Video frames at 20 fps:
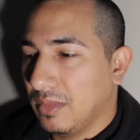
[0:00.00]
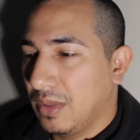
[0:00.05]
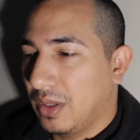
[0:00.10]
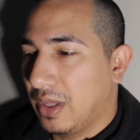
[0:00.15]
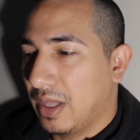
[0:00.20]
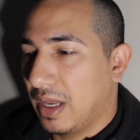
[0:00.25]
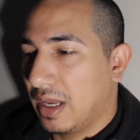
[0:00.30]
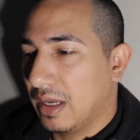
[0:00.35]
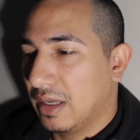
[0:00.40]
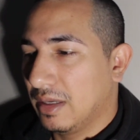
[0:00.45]

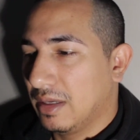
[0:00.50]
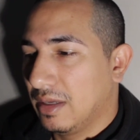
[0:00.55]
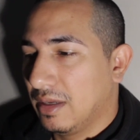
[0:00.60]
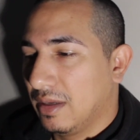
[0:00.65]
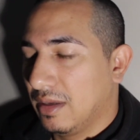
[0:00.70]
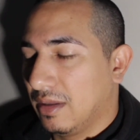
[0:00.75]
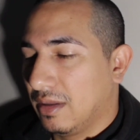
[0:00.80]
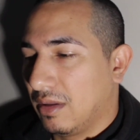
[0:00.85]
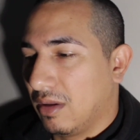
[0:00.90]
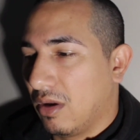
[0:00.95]
That
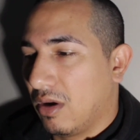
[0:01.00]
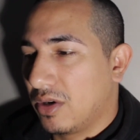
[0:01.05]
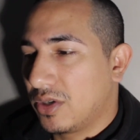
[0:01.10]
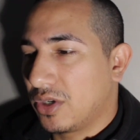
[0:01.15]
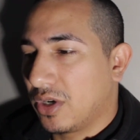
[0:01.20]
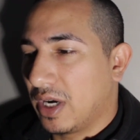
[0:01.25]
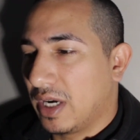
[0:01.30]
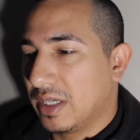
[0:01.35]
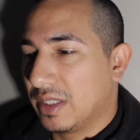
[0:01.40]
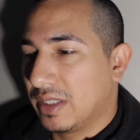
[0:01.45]
the
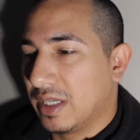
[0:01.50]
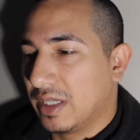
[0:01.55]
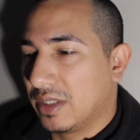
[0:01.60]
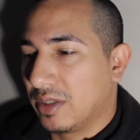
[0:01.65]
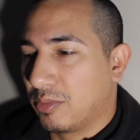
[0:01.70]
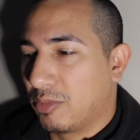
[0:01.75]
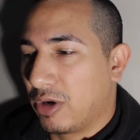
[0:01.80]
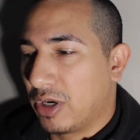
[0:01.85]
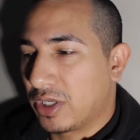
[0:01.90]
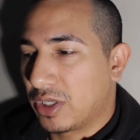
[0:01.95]
larger guys tend
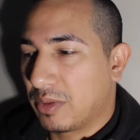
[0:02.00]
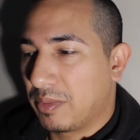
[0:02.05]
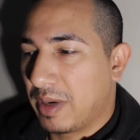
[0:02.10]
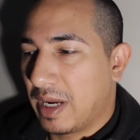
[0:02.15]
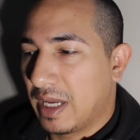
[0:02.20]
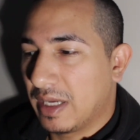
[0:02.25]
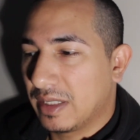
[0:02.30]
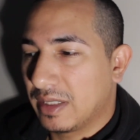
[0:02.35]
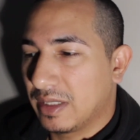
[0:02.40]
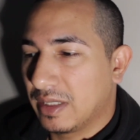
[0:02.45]
to pressure
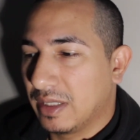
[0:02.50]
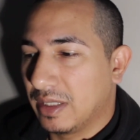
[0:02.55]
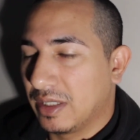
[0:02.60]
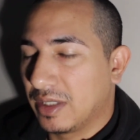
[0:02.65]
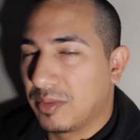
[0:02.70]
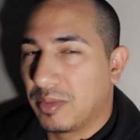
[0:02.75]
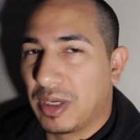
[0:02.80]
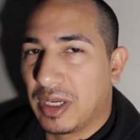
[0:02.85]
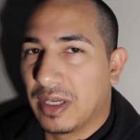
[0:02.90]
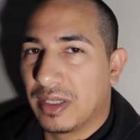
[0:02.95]
pass, and
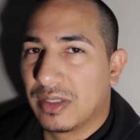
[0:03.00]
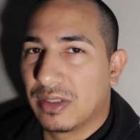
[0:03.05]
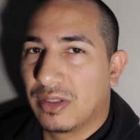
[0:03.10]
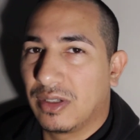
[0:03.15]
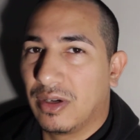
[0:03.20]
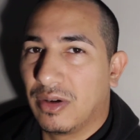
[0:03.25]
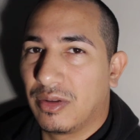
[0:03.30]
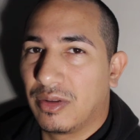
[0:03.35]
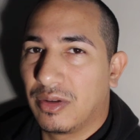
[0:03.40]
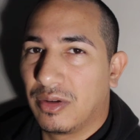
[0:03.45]
it's because,
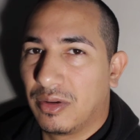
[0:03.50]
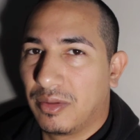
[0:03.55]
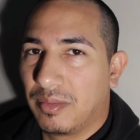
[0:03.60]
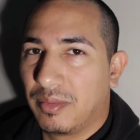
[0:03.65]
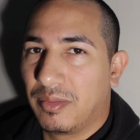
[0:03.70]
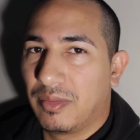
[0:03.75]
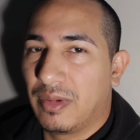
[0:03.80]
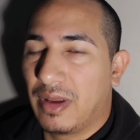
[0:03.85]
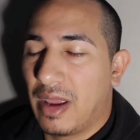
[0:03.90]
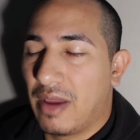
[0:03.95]
they're
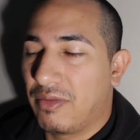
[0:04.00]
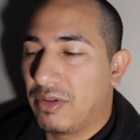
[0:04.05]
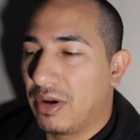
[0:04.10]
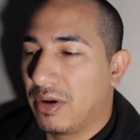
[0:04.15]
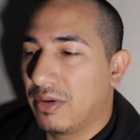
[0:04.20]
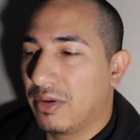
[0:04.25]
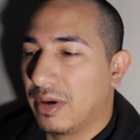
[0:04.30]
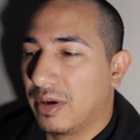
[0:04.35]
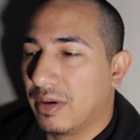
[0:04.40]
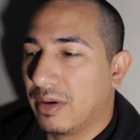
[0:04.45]

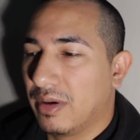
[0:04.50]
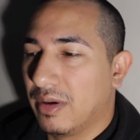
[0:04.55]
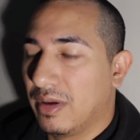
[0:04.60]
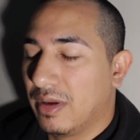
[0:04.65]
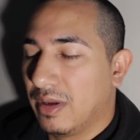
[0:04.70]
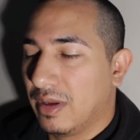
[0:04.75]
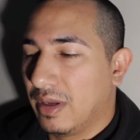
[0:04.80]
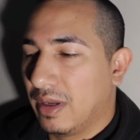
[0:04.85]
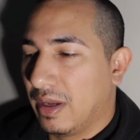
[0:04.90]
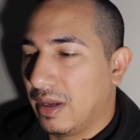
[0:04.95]
heavier
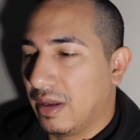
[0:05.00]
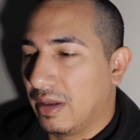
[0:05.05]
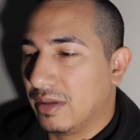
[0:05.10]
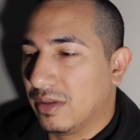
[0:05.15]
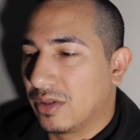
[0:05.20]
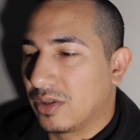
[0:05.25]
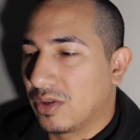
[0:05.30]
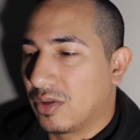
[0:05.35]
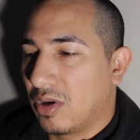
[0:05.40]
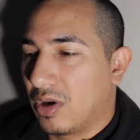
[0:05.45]

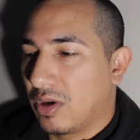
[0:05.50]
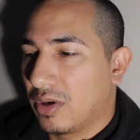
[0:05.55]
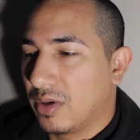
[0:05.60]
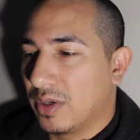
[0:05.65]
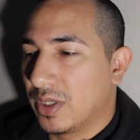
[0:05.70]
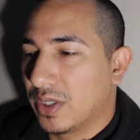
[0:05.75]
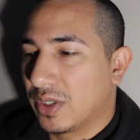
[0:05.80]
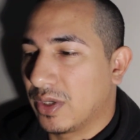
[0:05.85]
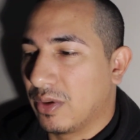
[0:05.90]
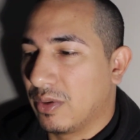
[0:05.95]
and stronger,
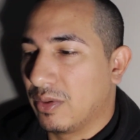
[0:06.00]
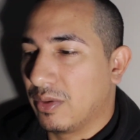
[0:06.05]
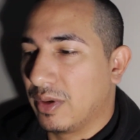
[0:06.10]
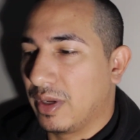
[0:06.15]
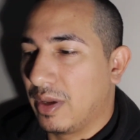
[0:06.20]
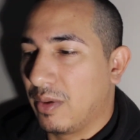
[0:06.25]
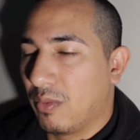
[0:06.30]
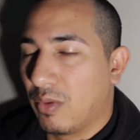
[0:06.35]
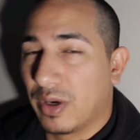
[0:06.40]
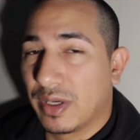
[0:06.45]
and so
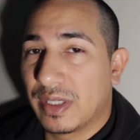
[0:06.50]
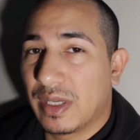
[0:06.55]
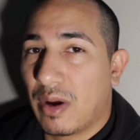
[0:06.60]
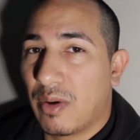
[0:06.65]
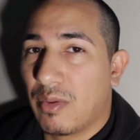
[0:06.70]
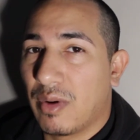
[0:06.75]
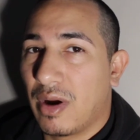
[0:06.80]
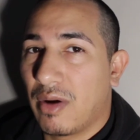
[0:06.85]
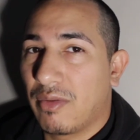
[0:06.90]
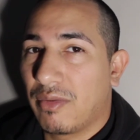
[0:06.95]
it works
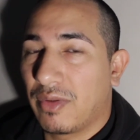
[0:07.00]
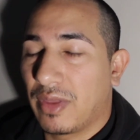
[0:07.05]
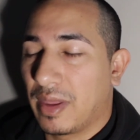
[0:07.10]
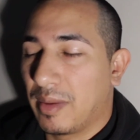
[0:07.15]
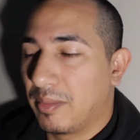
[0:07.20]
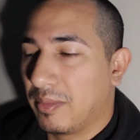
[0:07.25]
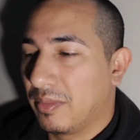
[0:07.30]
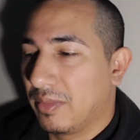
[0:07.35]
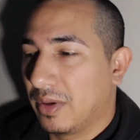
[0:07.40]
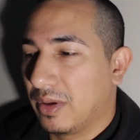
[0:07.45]
out well for
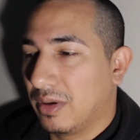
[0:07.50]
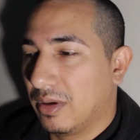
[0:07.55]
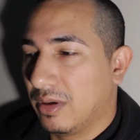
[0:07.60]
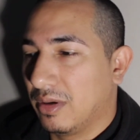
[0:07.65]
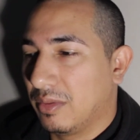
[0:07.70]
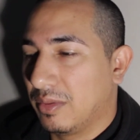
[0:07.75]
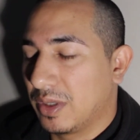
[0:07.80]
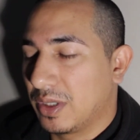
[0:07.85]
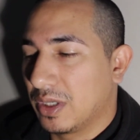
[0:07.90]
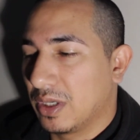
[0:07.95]
them
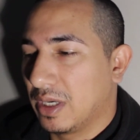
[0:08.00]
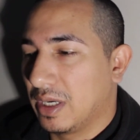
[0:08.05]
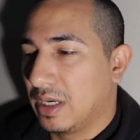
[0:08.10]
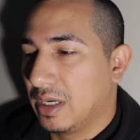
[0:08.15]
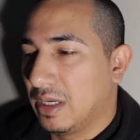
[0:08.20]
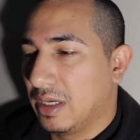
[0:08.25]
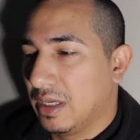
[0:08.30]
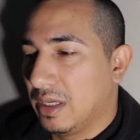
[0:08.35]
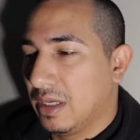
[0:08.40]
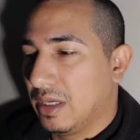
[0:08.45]
originally
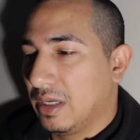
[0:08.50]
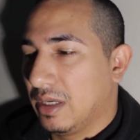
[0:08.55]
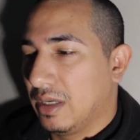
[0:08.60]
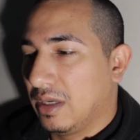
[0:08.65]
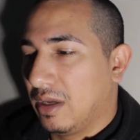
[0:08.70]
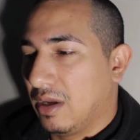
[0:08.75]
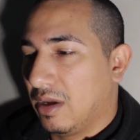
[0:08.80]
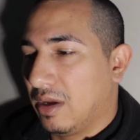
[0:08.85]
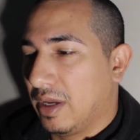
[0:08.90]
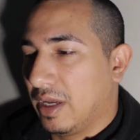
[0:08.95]

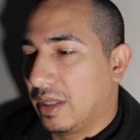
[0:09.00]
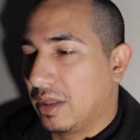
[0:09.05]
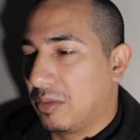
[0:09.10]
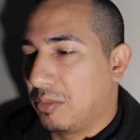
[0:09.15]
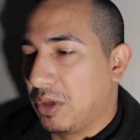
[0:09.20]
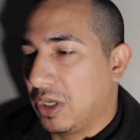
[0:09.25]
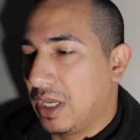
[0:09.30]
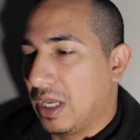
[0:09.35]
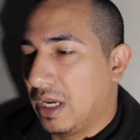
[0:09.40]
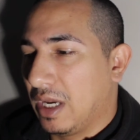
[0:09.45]
at the
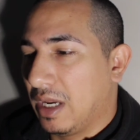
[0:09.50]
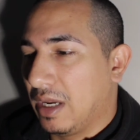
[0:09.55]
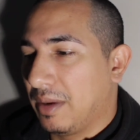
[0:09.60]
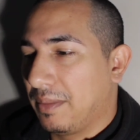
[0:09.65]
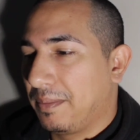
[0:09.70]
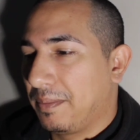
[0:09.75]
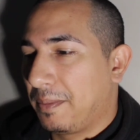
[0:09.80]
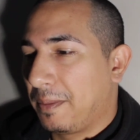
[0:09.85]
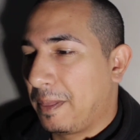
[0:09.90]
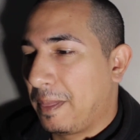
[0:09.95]

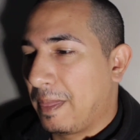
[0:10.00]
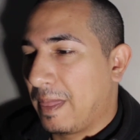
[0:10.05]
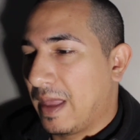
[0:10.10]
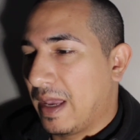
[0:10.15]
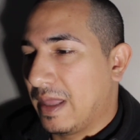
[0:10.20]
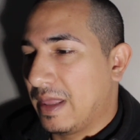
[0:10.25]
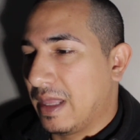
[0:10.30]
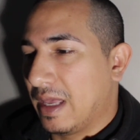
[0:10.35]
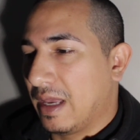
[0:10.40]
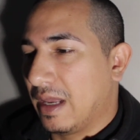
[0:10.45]
beginning.
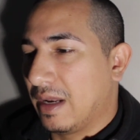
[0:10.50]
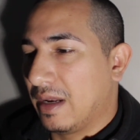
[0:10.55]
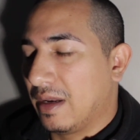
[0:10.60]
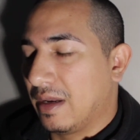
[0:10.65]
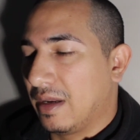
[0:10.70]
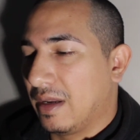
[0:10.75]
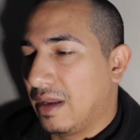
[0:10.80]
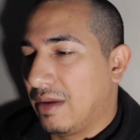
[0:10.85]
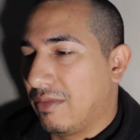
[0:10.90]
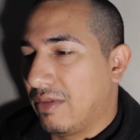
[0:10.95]
And
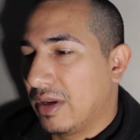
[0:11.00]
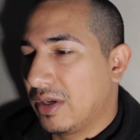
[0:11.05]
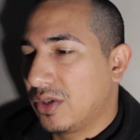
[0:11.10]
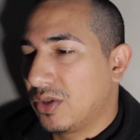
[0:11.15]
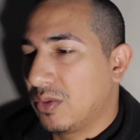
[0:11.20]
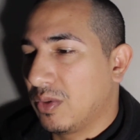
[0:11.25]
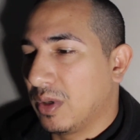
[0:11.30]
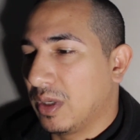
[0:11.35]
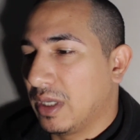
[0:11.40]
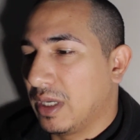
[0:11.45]
then
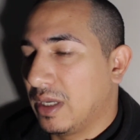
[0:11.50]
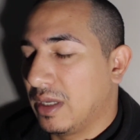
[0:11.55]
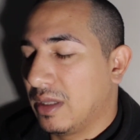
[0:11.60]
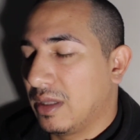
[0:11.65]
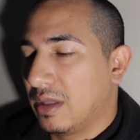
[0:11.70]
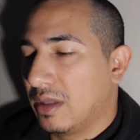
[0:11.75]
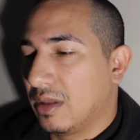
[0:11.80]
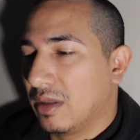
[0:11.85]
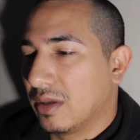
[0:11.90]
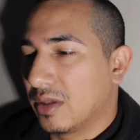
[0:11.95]

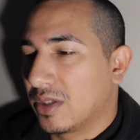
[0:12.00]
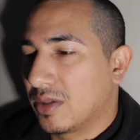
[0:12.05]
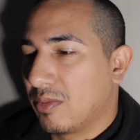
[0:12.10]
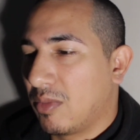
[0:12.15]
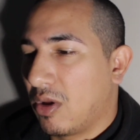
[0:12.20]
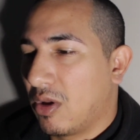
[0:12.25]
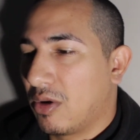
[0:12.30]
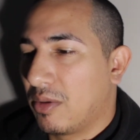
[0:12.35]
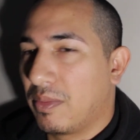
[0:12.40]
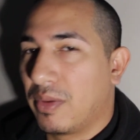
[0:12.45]
eventually the
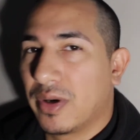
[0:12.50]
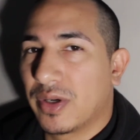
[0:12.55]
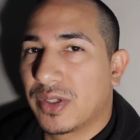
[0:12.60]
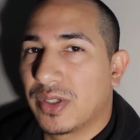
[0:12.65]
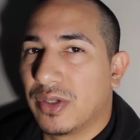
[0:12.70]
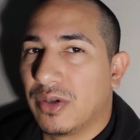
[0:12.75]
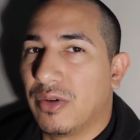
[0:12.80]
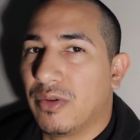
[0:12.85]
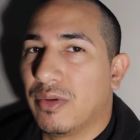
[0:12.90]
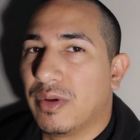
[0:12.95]
smaller
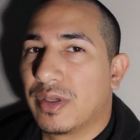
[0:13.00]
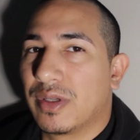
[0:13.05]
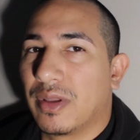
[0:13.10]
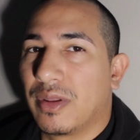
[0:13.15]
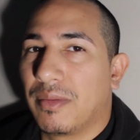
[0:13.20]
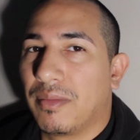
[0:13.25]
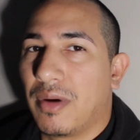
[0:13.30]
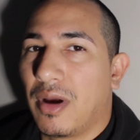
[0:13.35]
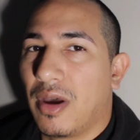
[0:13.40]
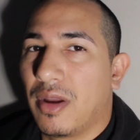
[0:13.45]
person who is
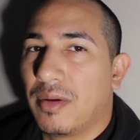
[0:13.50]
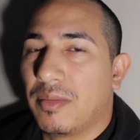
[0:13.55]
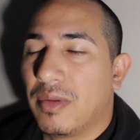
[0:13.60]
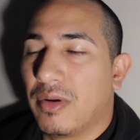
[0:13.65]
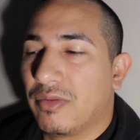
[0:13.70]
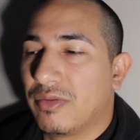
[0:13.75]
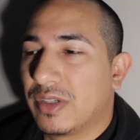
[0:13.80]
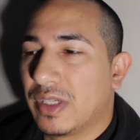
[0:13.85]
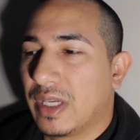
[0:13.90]
on the bottom of,